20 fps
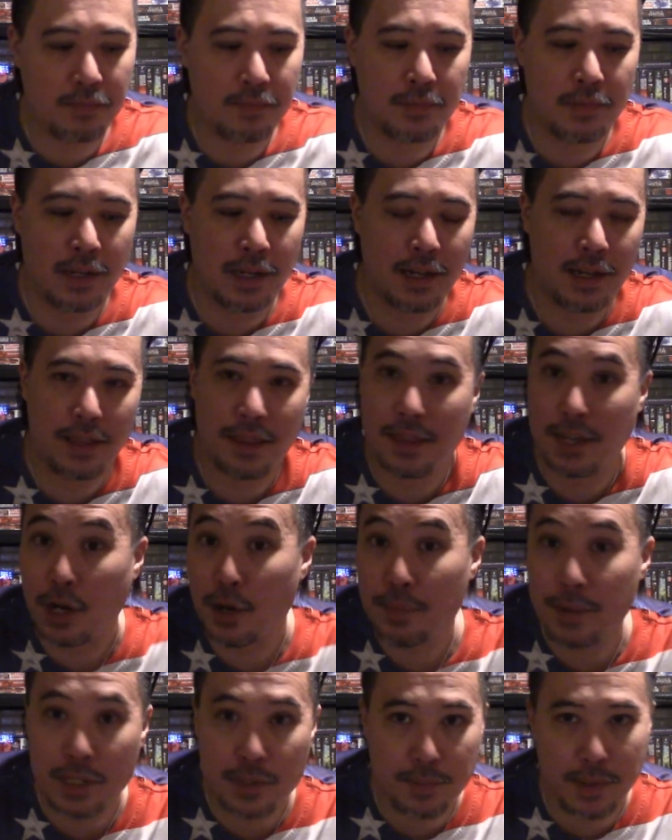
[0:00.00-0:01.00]

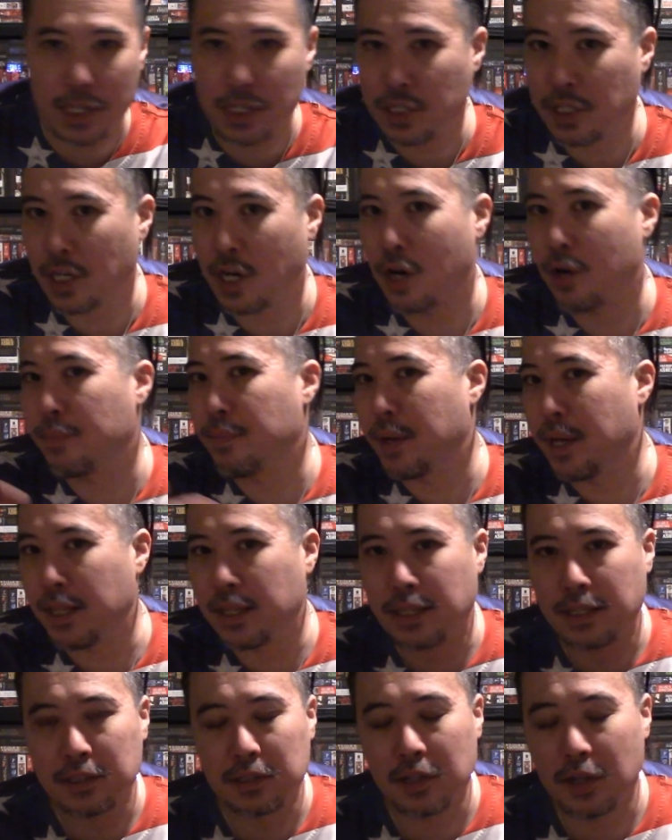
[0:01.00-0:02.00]
therapy, speech therapy,
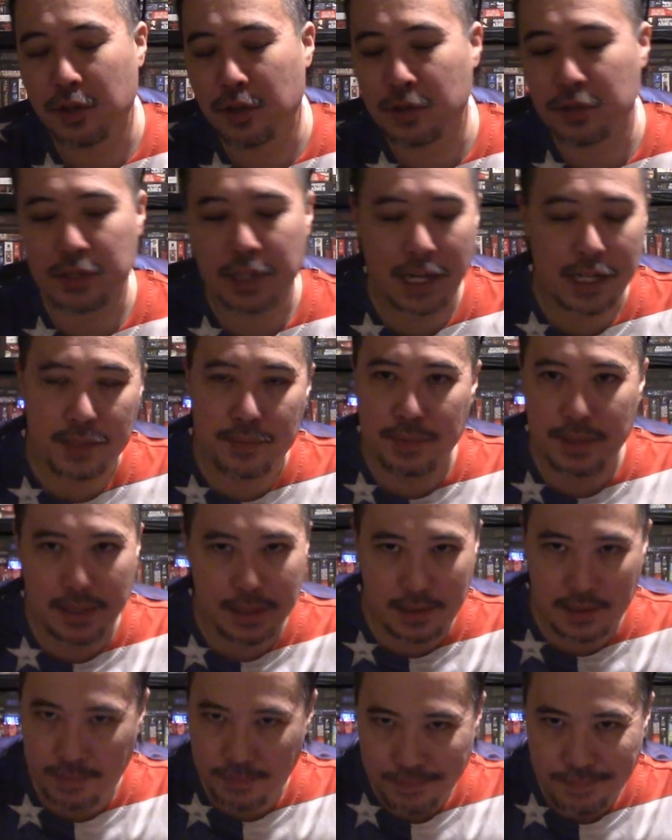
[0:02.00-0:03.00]
things along those lines, but
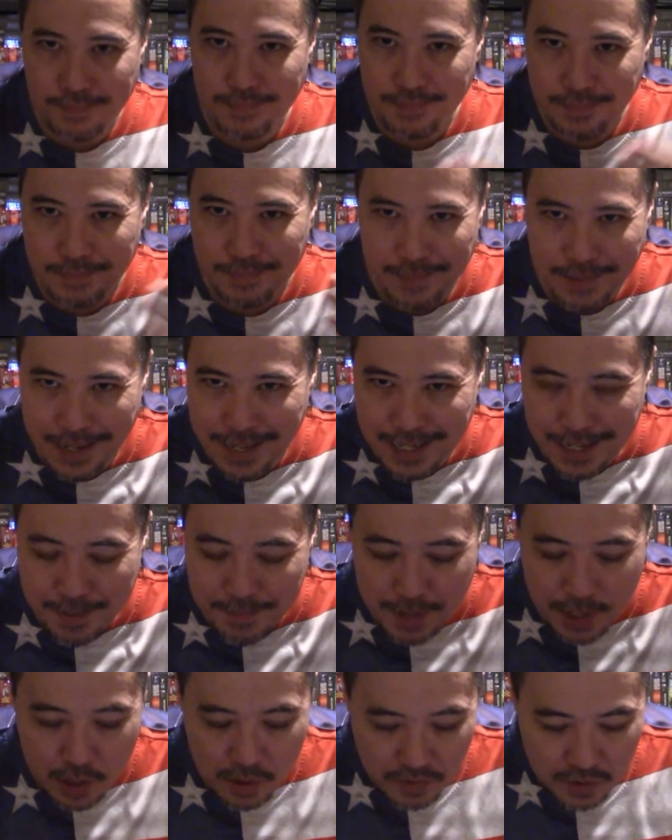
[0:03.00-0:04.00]
it can
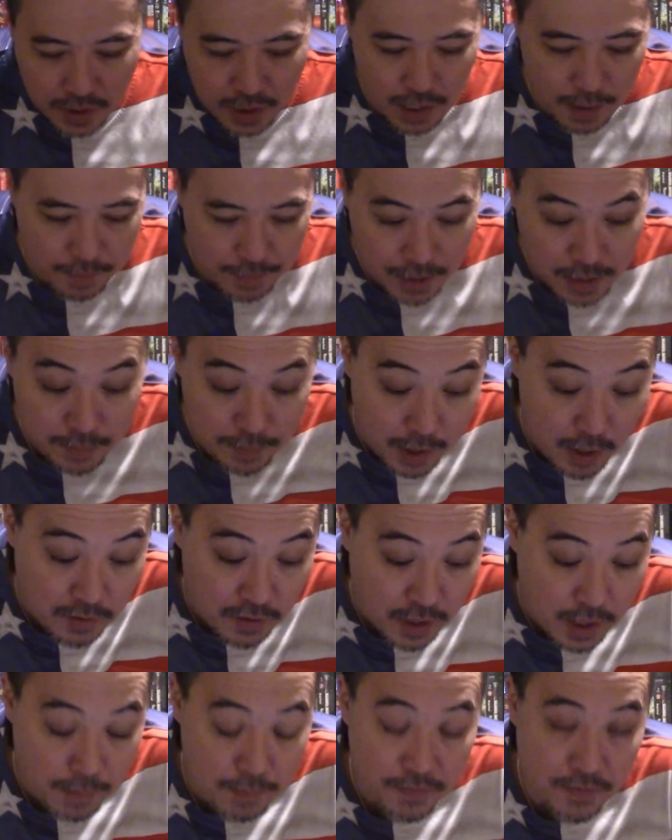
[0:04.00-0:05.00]
be overcome. It can be
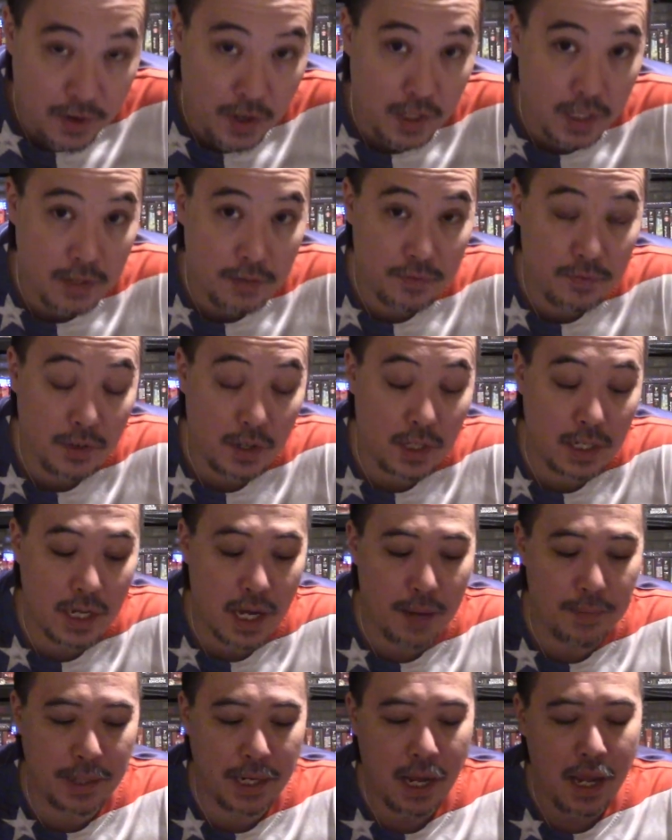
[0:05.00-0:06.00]
overcome fairly
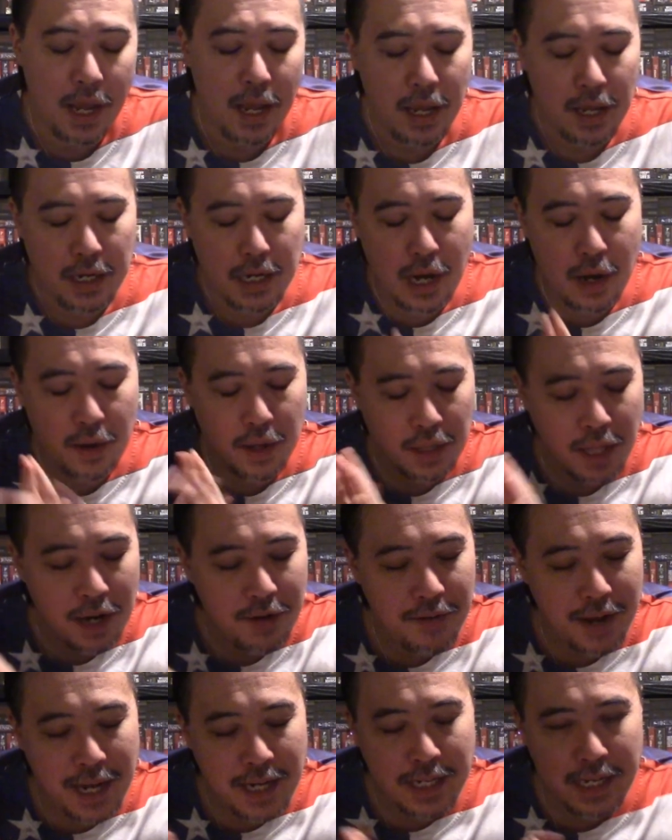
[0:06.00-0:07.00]
common. Now, a lot
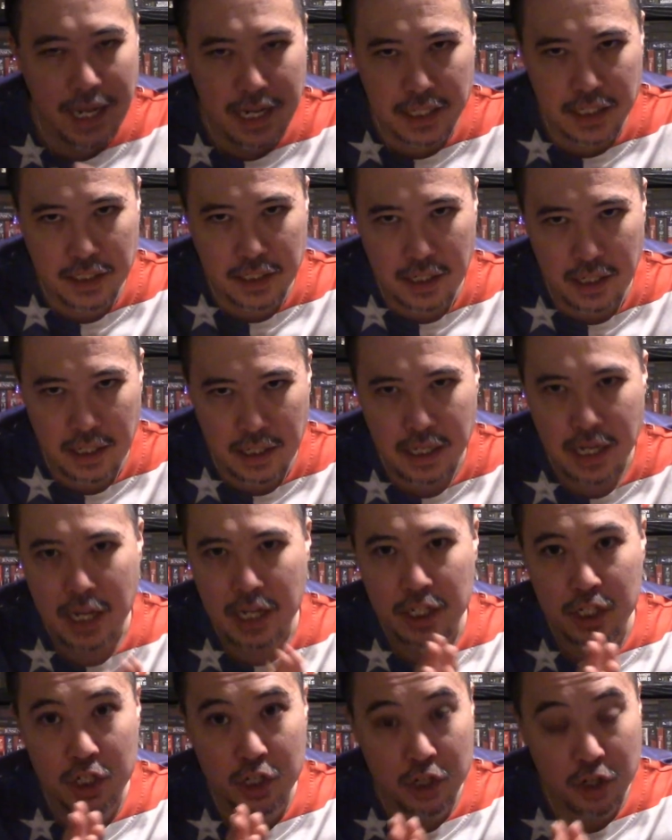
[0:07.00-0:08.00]
of ADHD
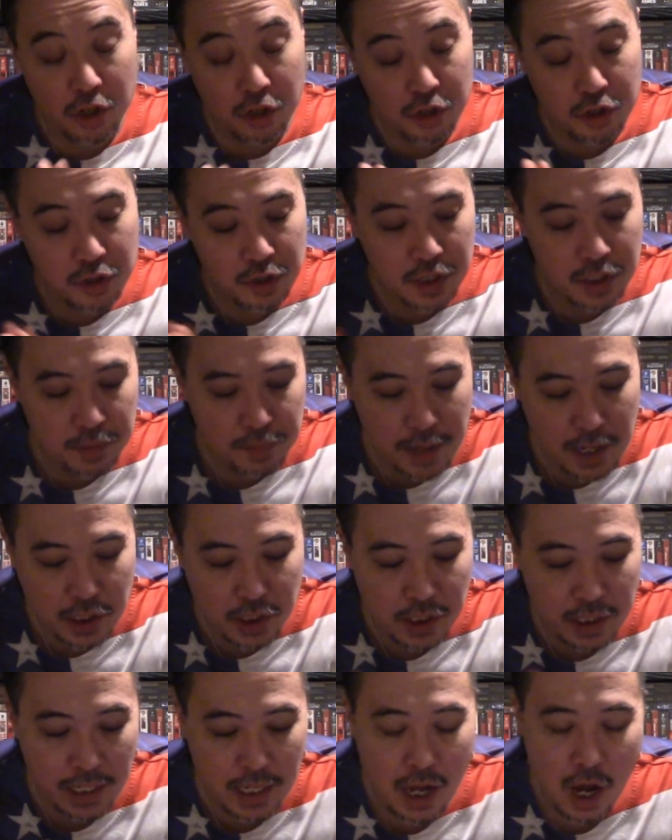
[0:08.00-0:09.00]
children
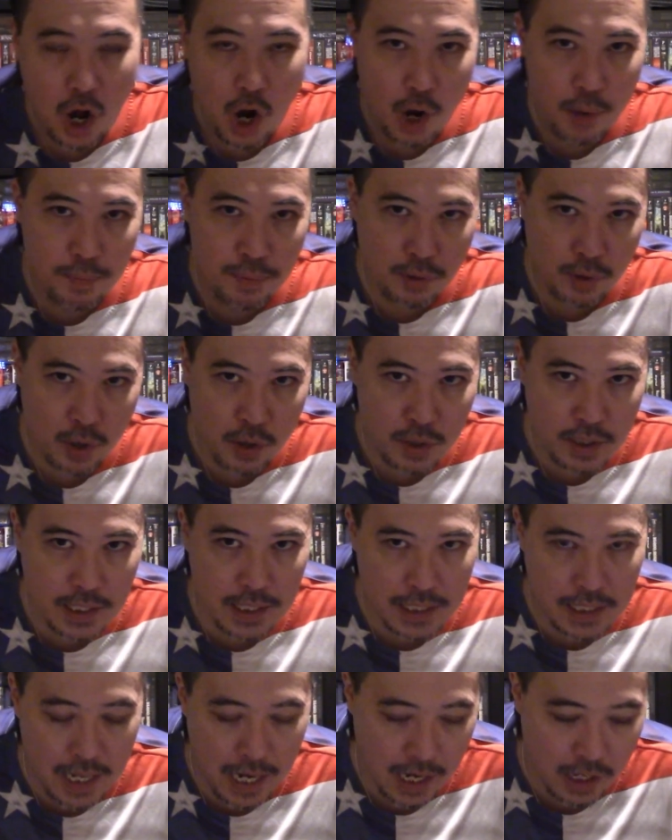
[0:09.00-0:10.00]
especially are prone to
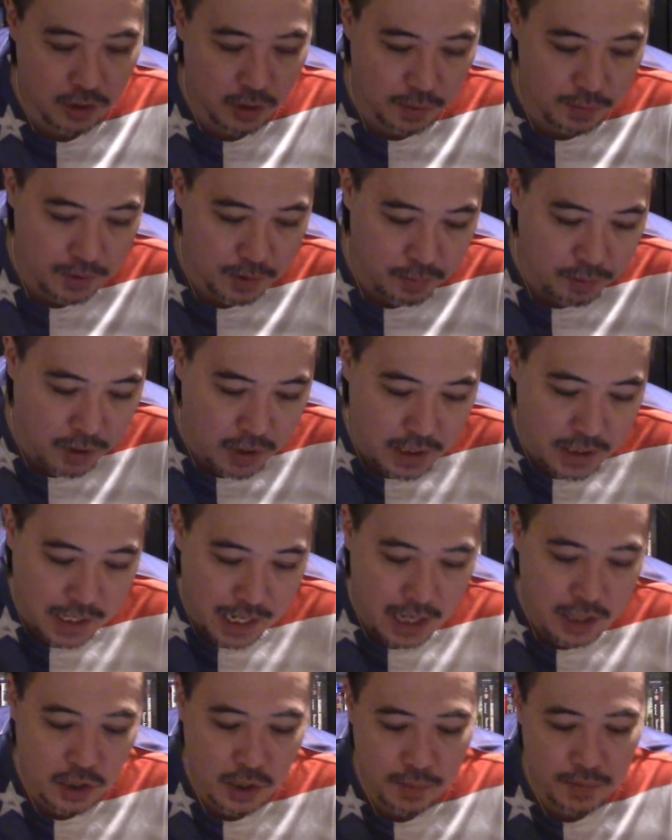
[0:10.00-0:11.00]
tantrums. They're prone to
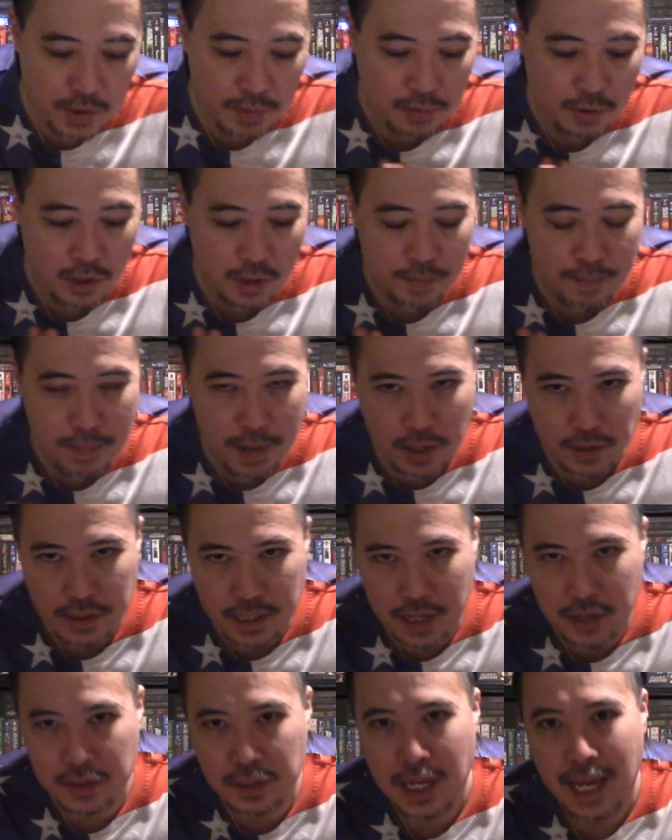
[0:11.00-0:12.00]
tantrums, they're prone to
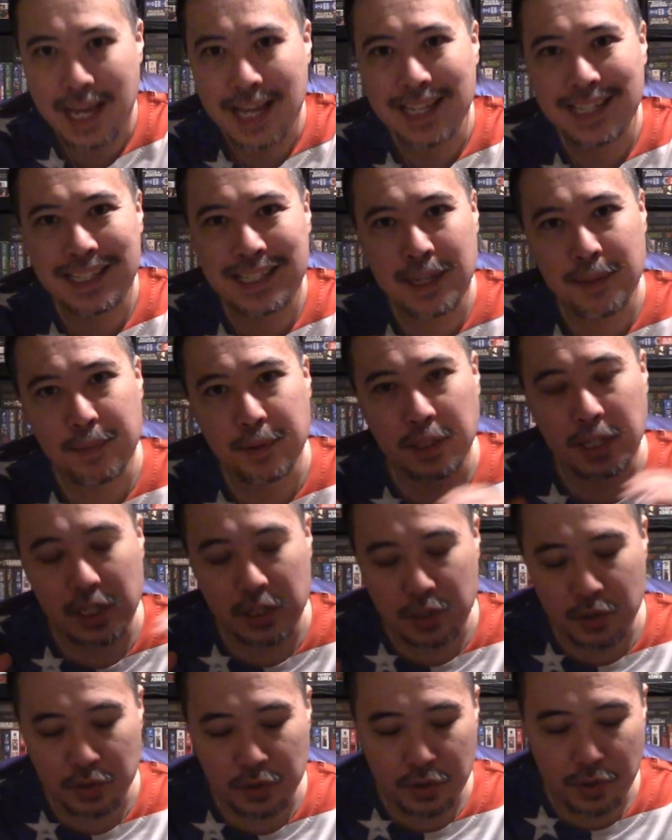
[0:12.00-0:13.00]
meltdowns, typically
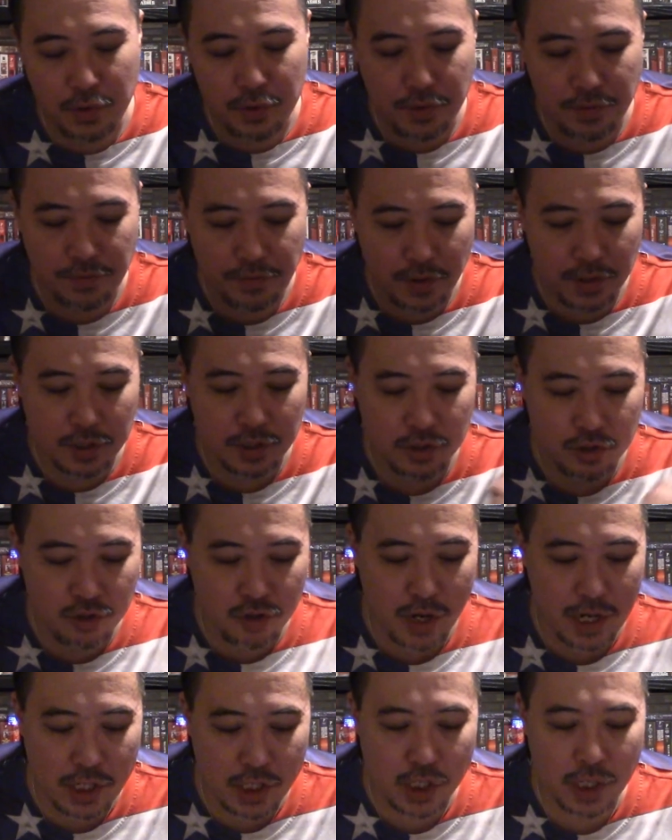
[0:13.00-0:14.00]
due to a
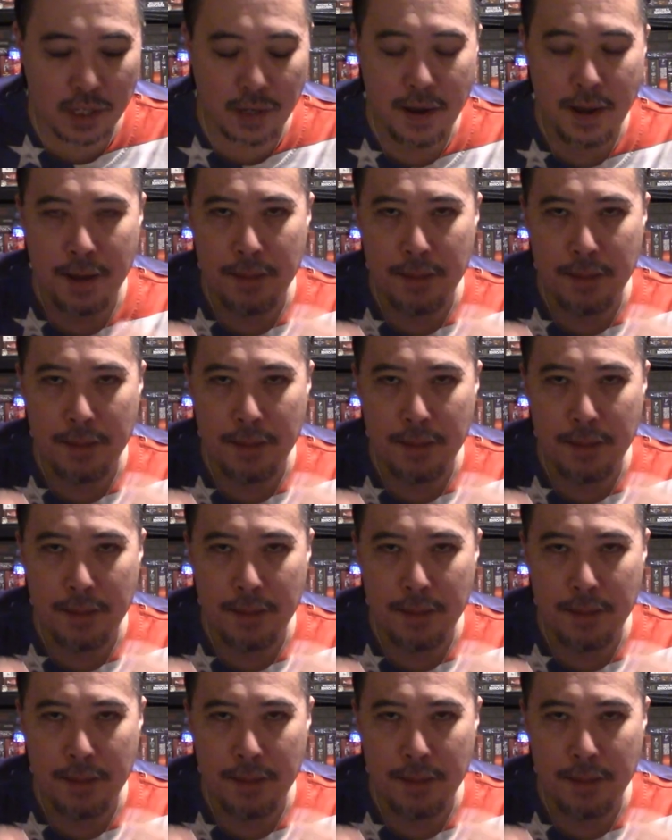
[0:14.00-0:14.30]
frustration